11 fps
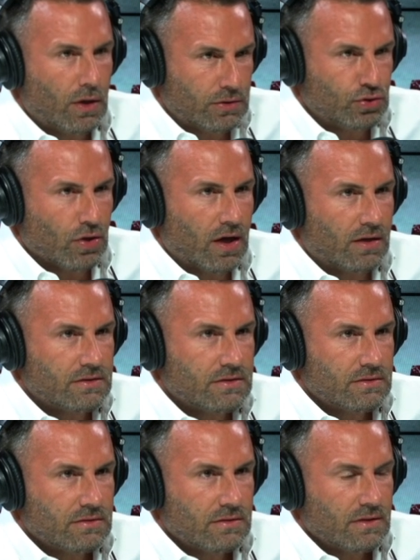drugs.
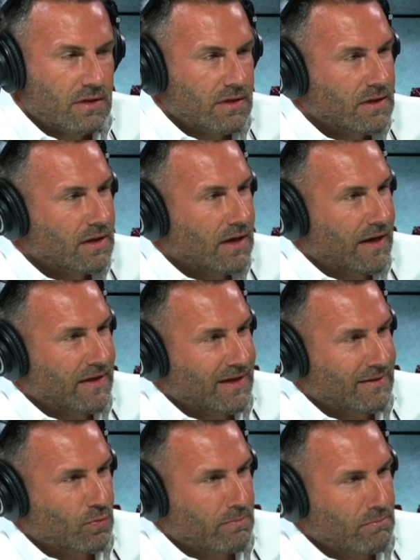Yeah, I think it
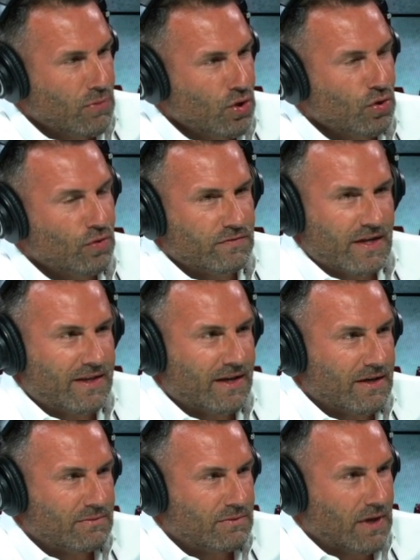removes. I think
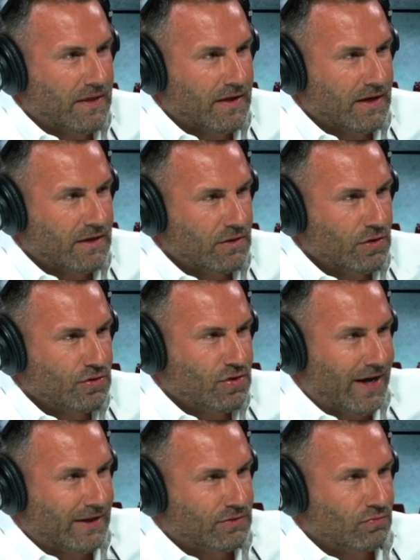it. I think it, you're
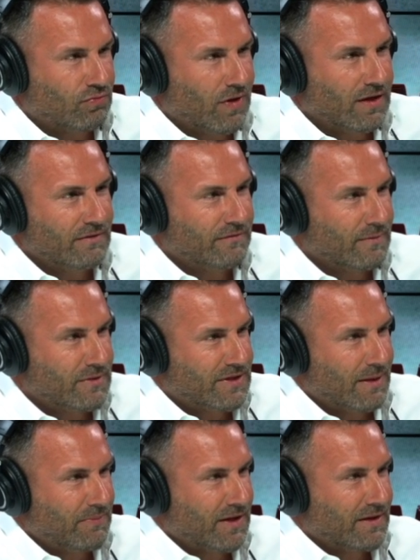trying to run from
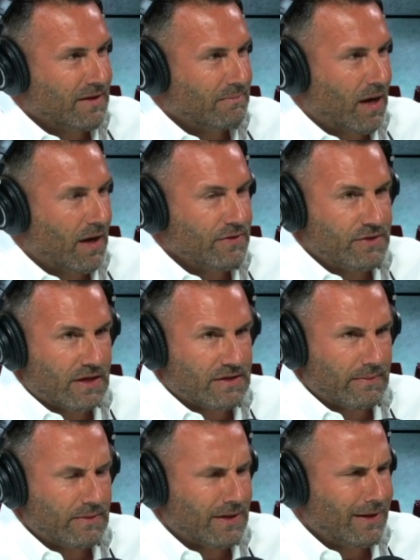something that bothers you. Now, some
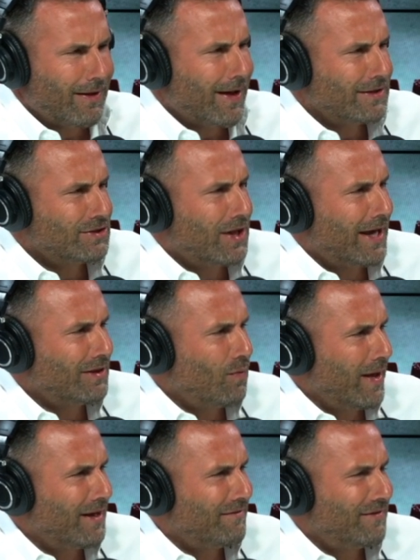people say, "No, I just like the
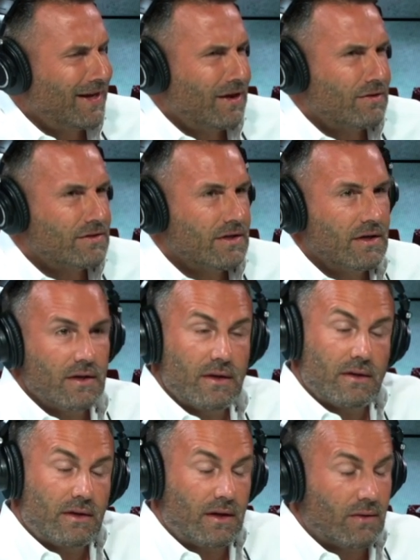way it feels."
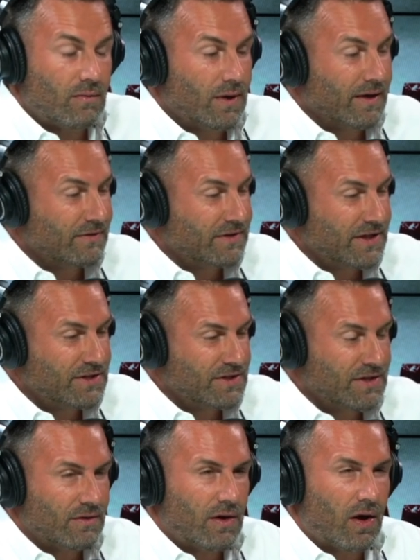You know, whatever. Teach his
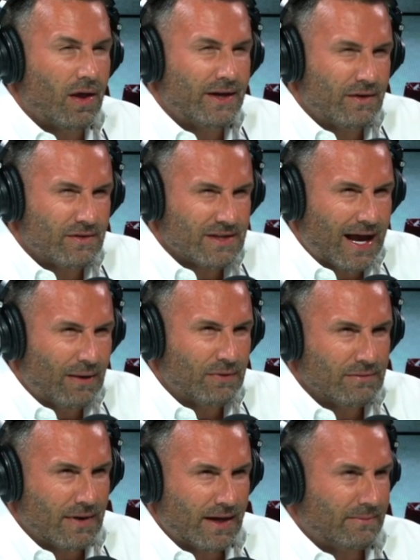own. All I know is I
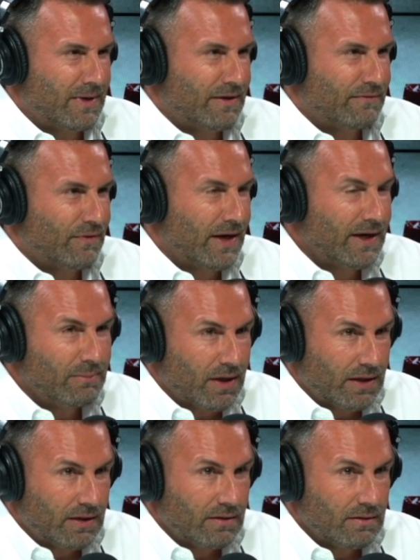wouldn't recommend it for anybody.